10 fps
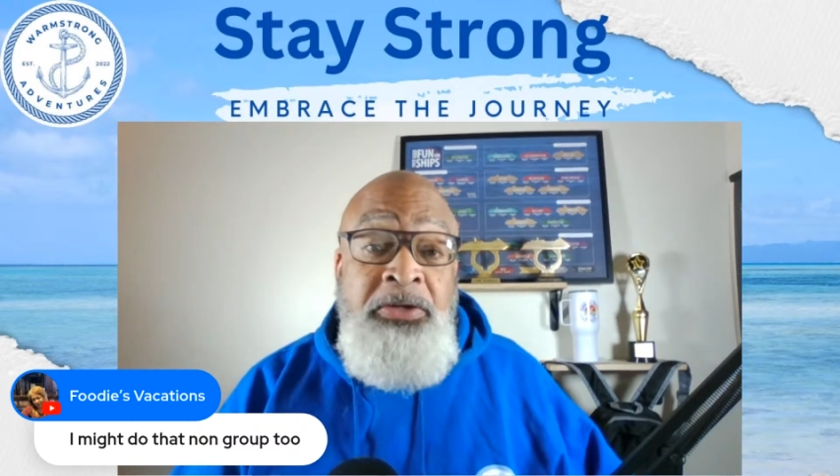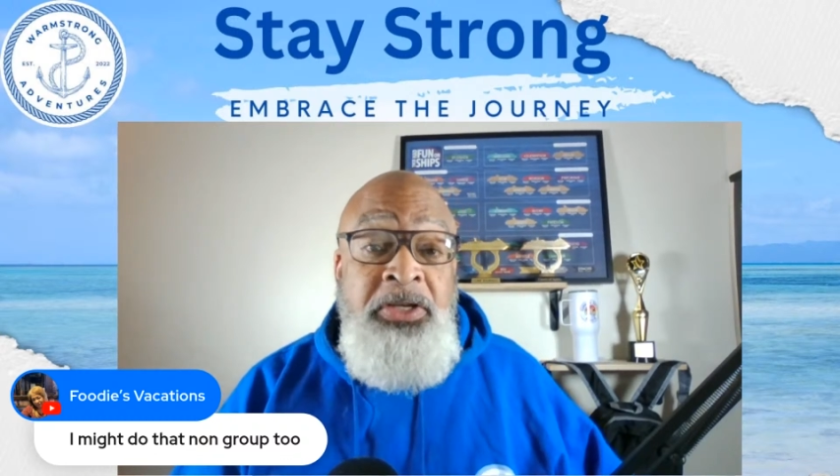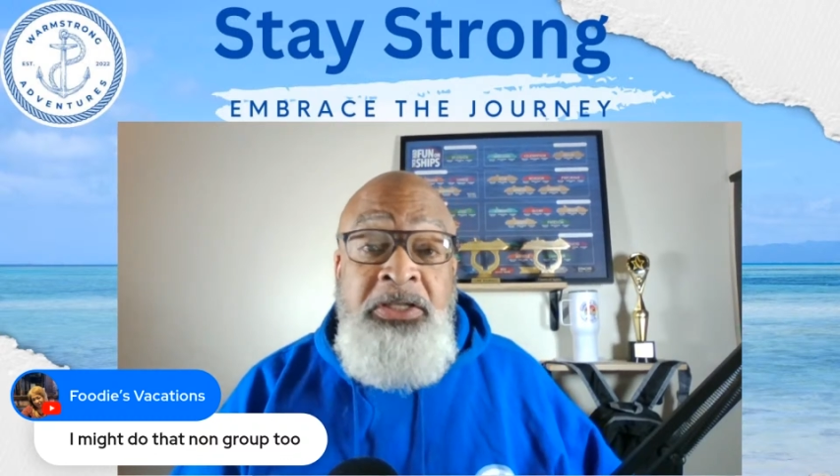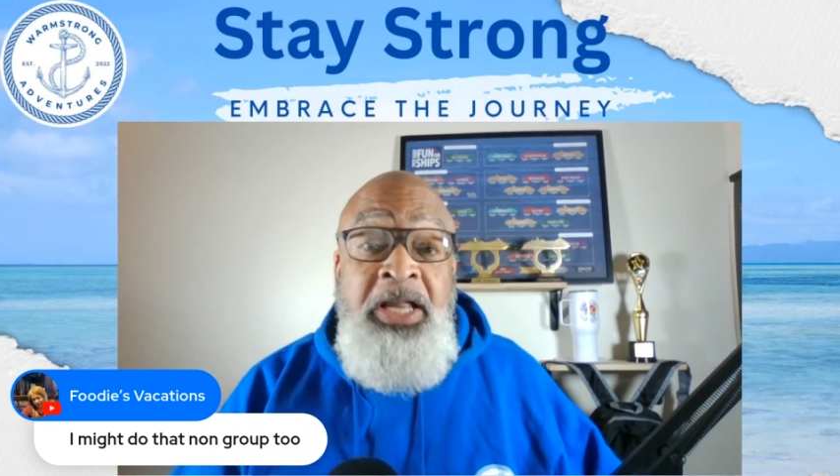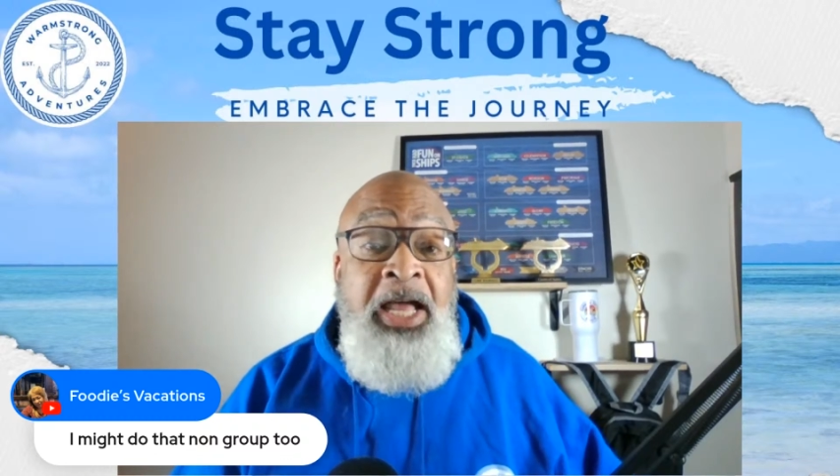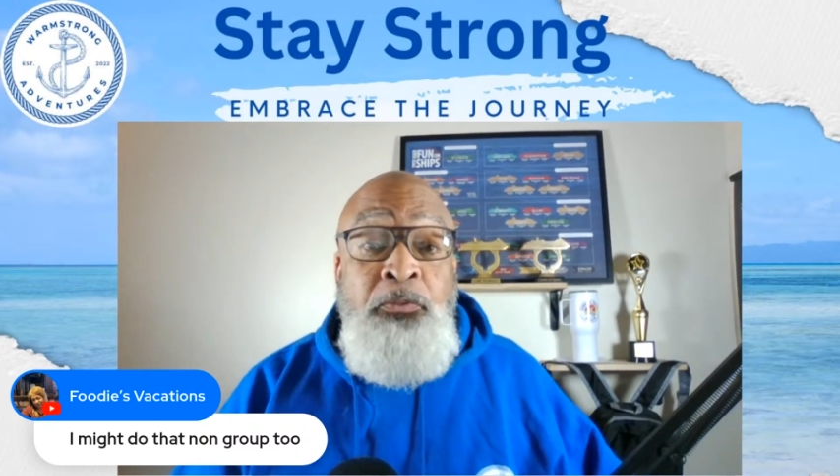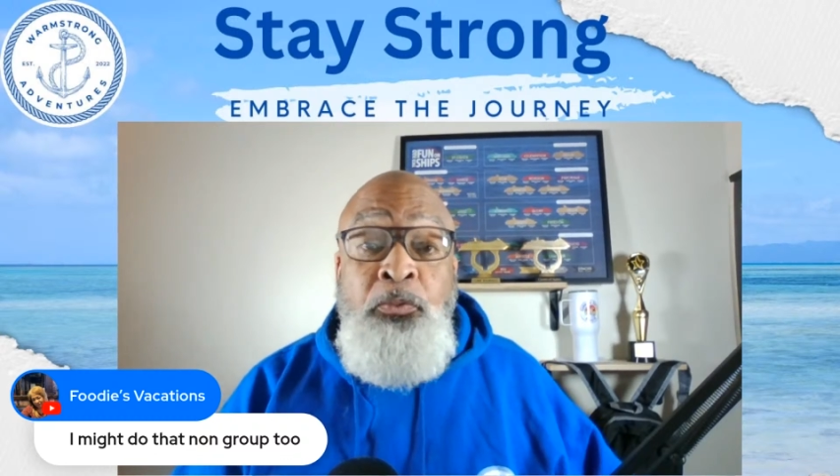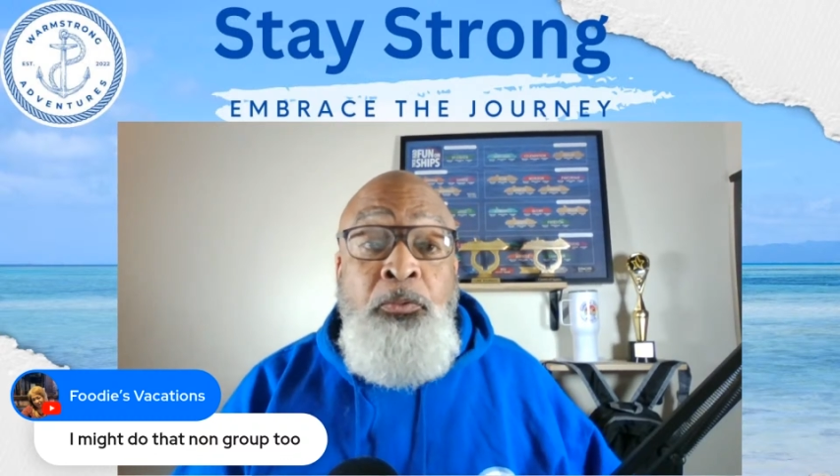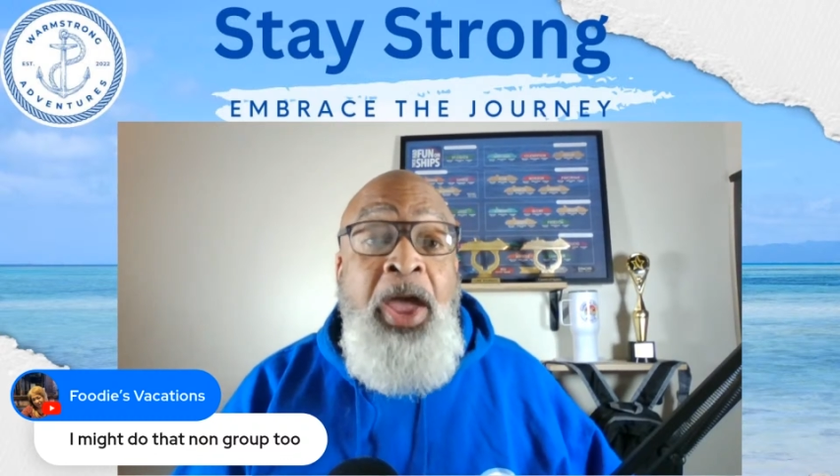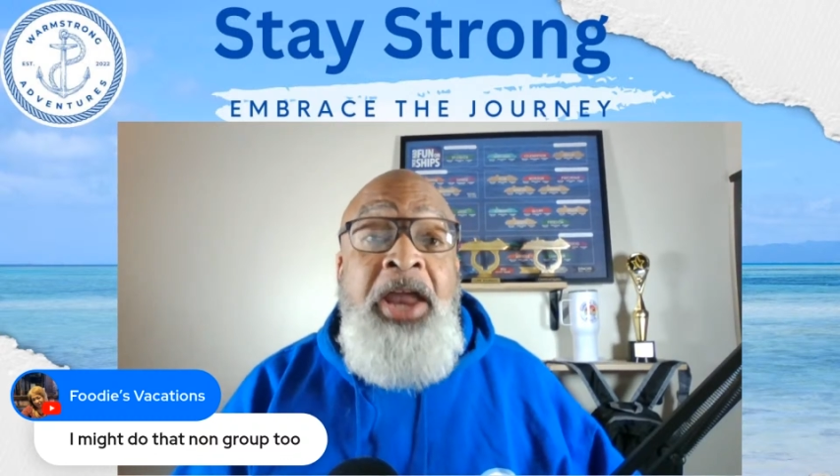it's like
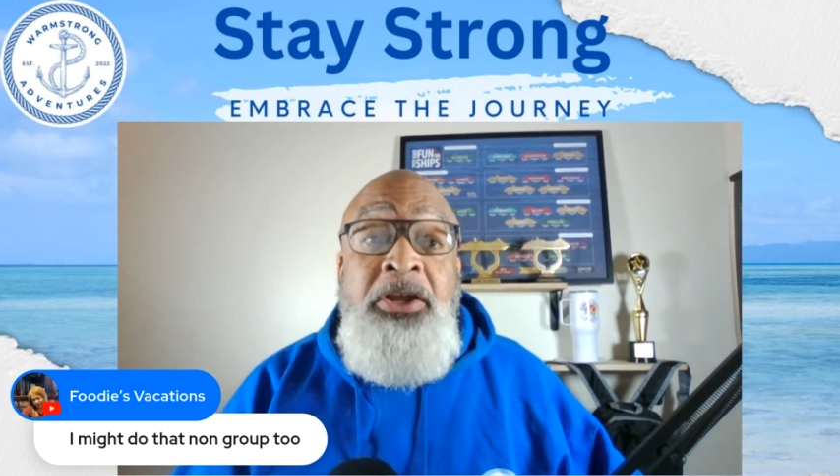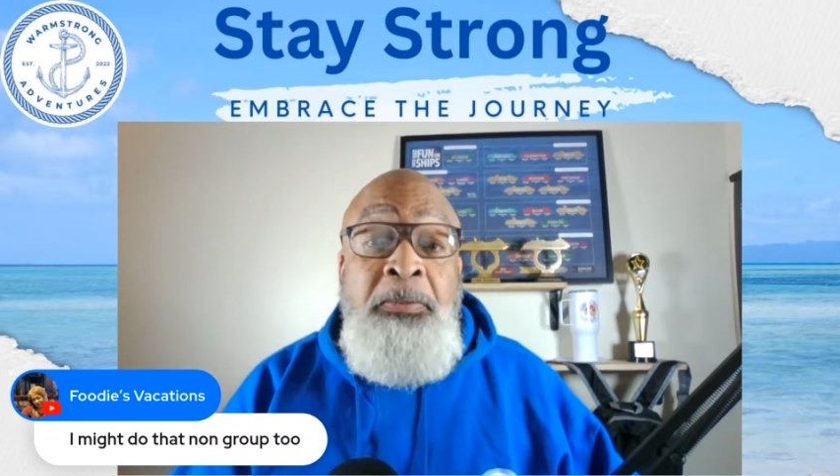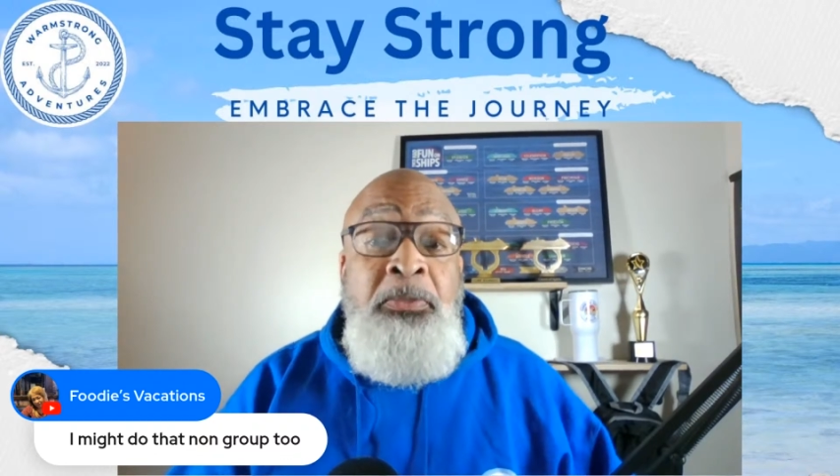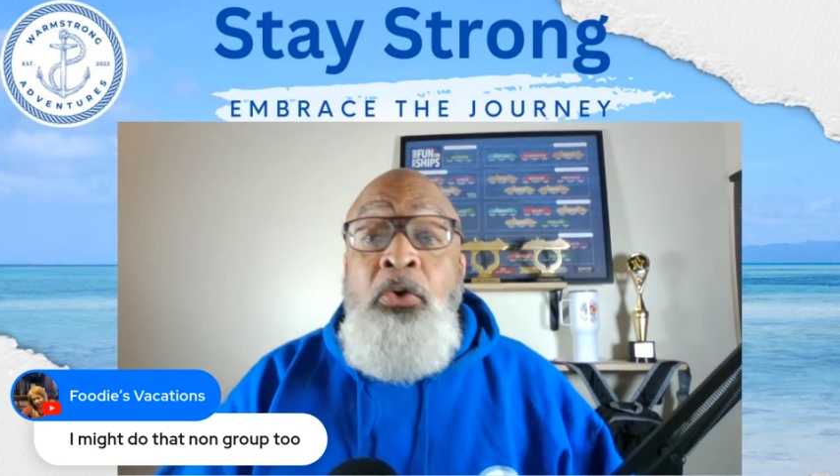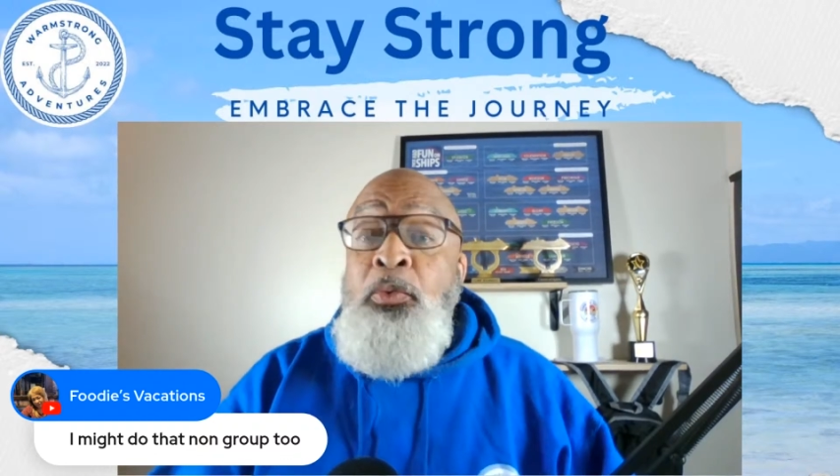random,